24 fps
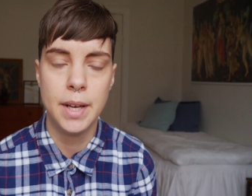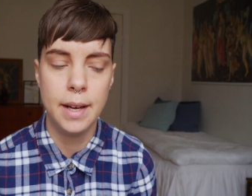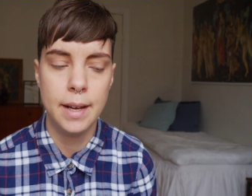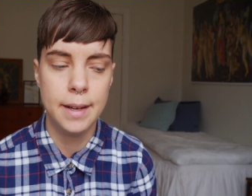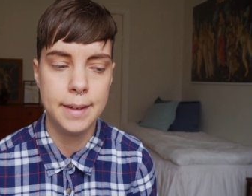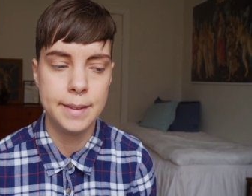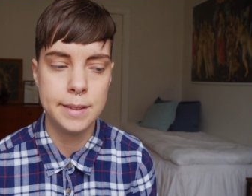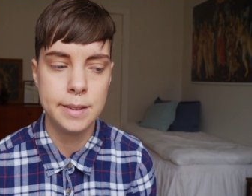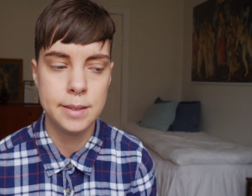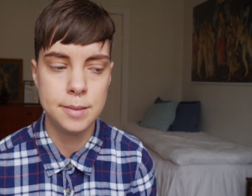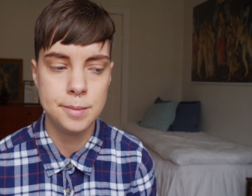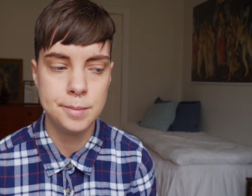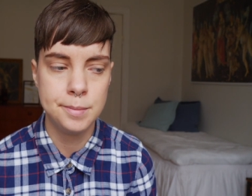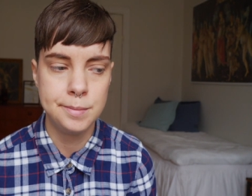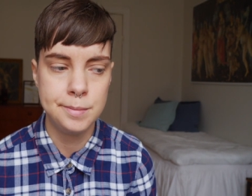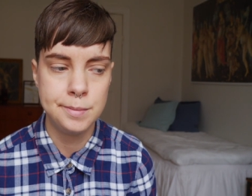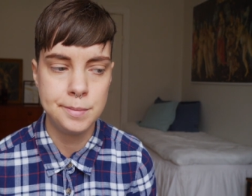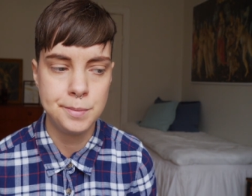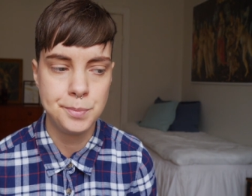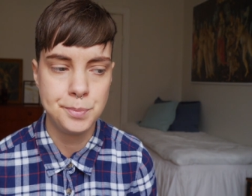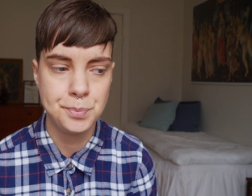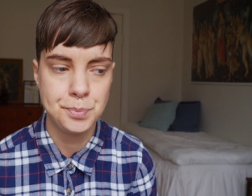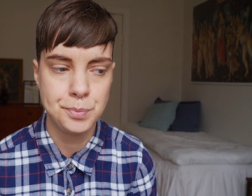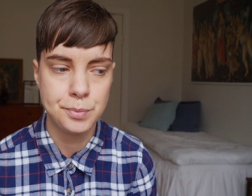
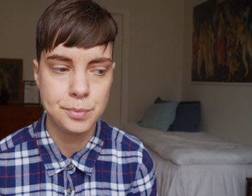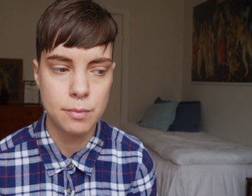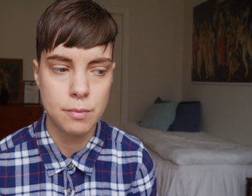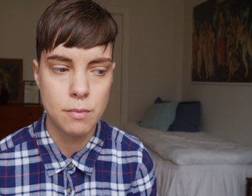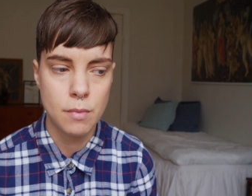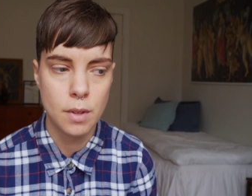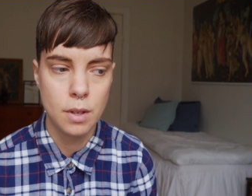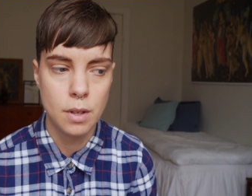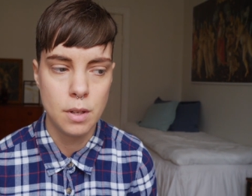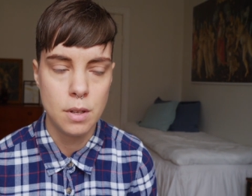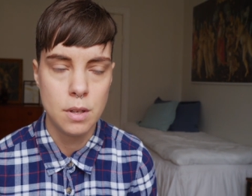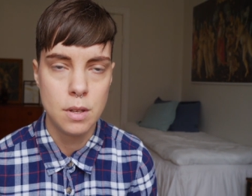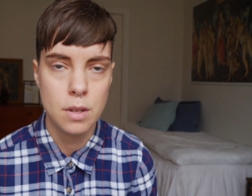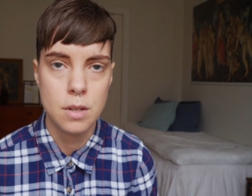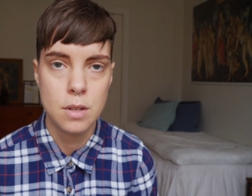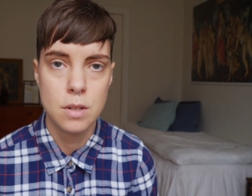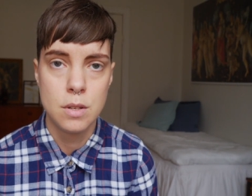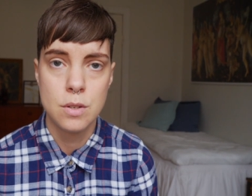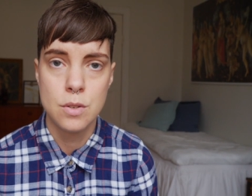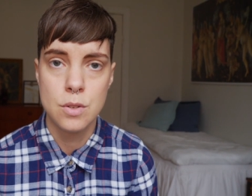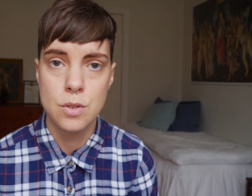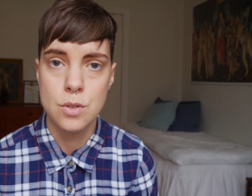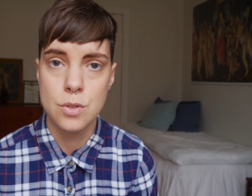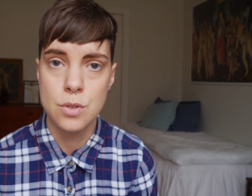Um,
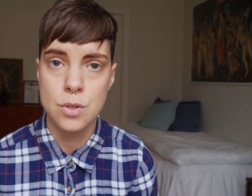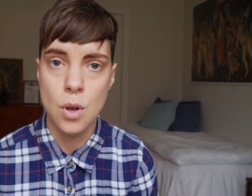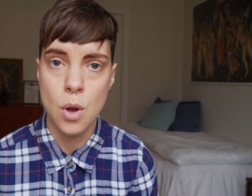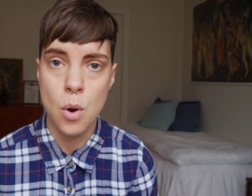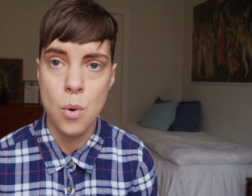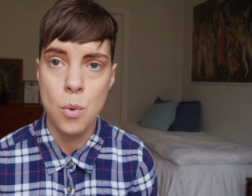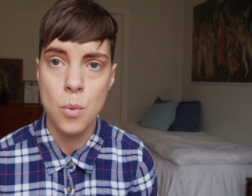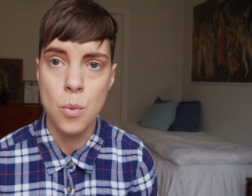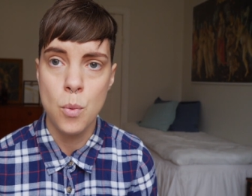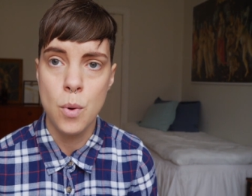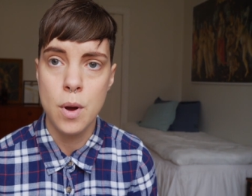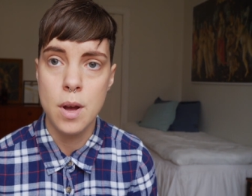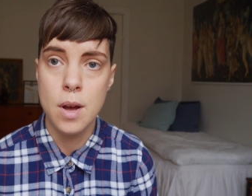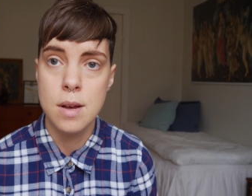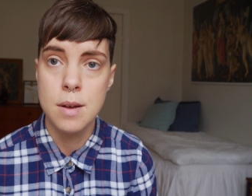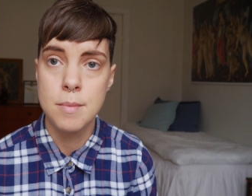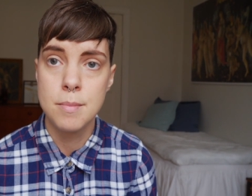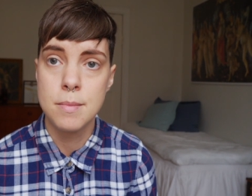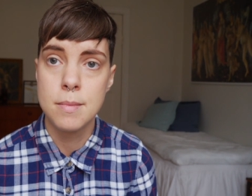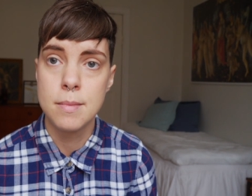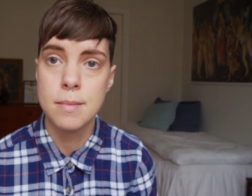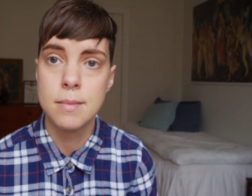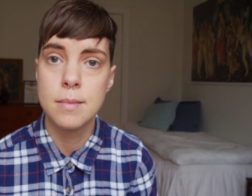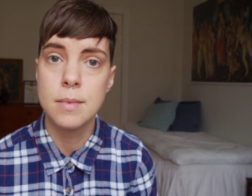so
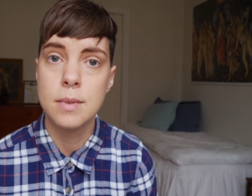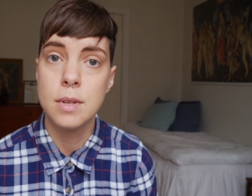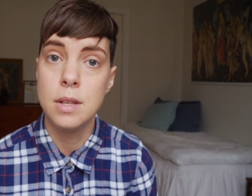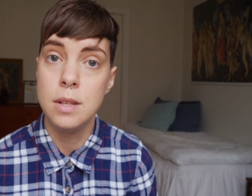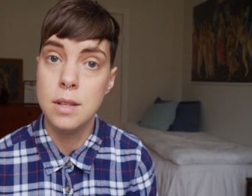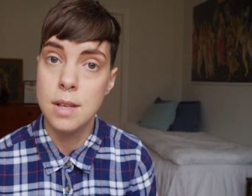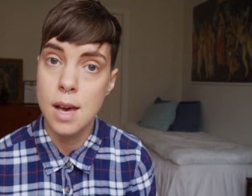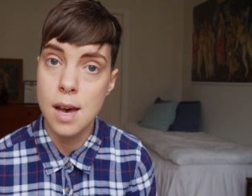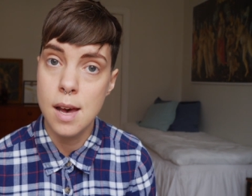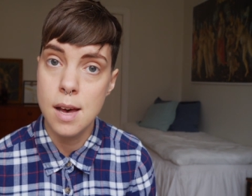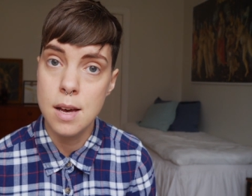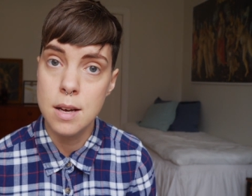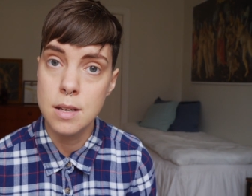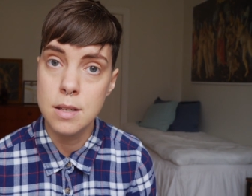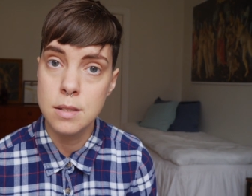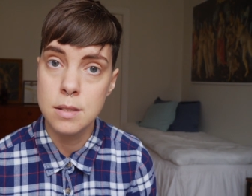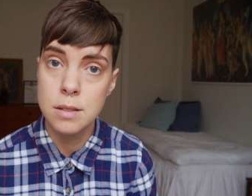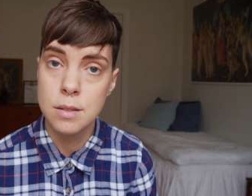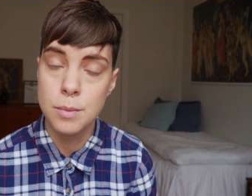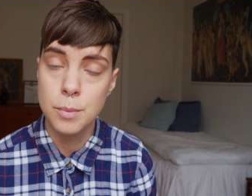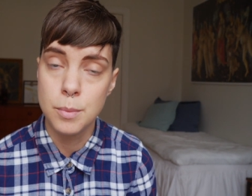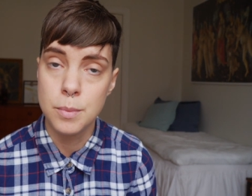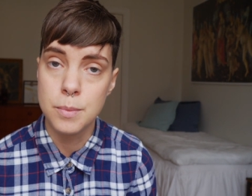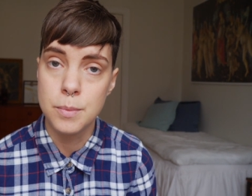uh, yeah,
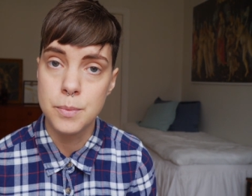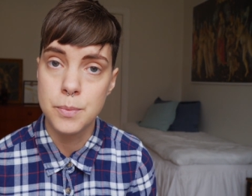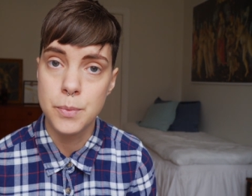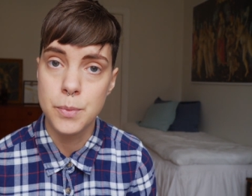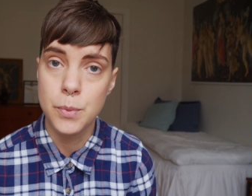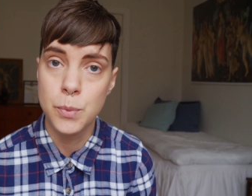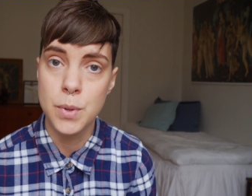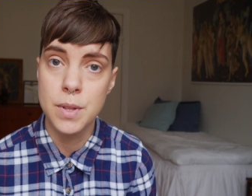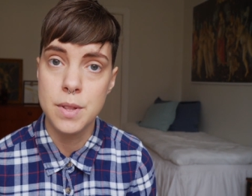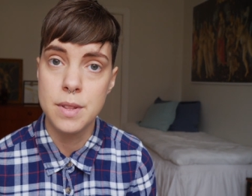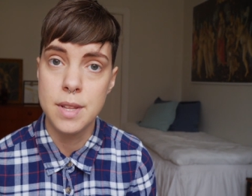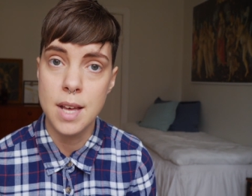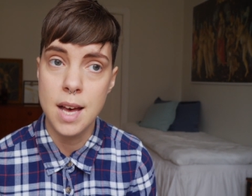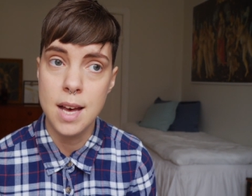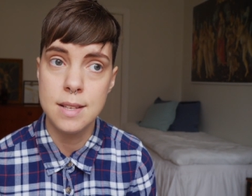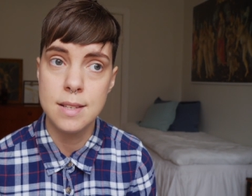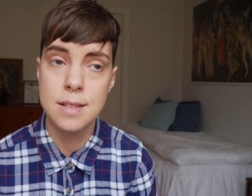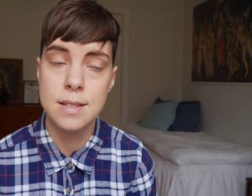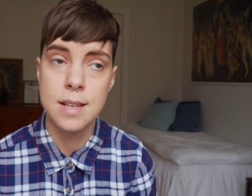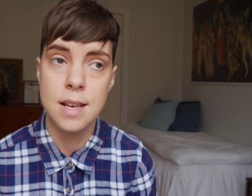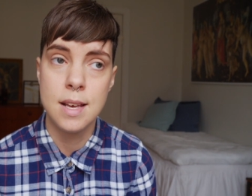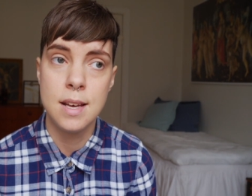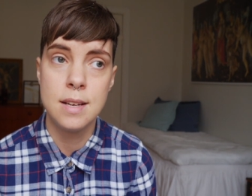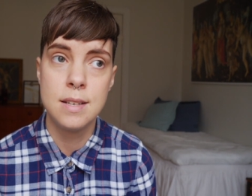with
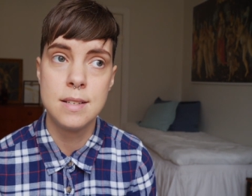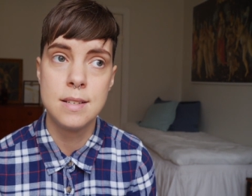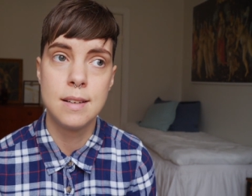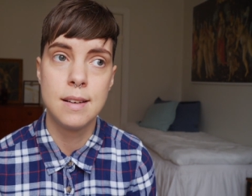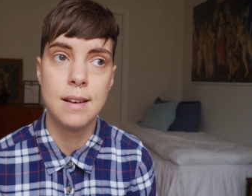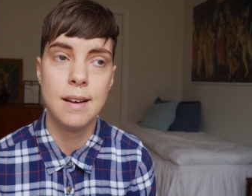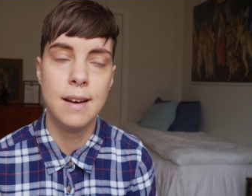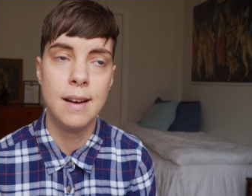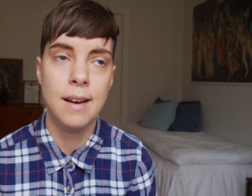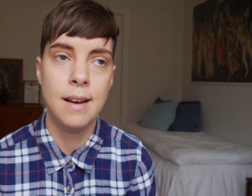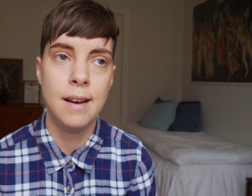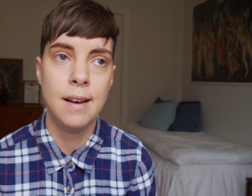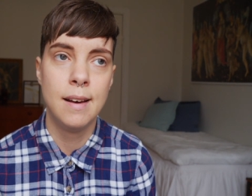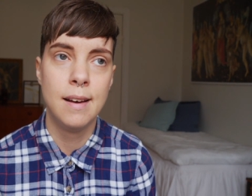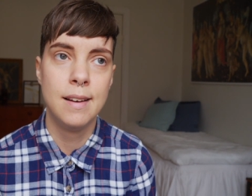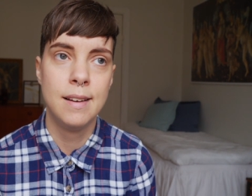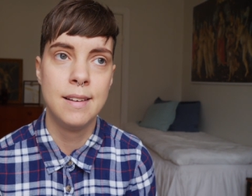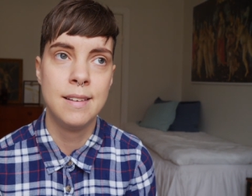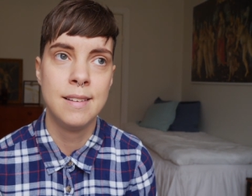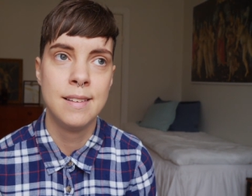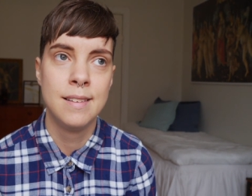that said, uh,